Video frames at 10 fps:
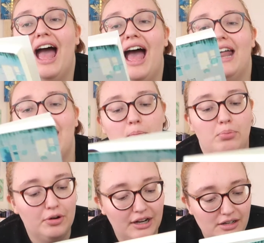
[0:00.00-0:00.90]
and I'm
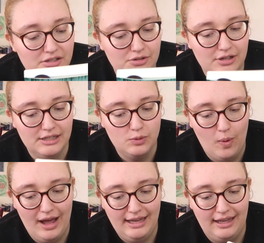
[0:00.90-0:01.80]
pretty sure it's
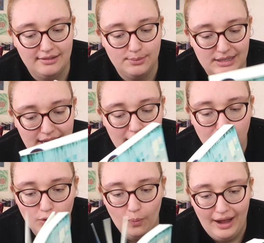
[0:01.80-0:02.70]
YA because it was like
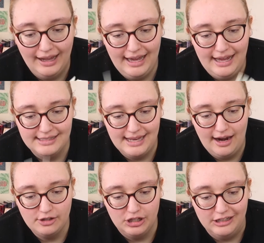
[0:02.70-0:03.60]
in the YA
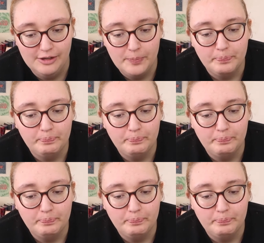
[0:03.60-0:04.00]
section.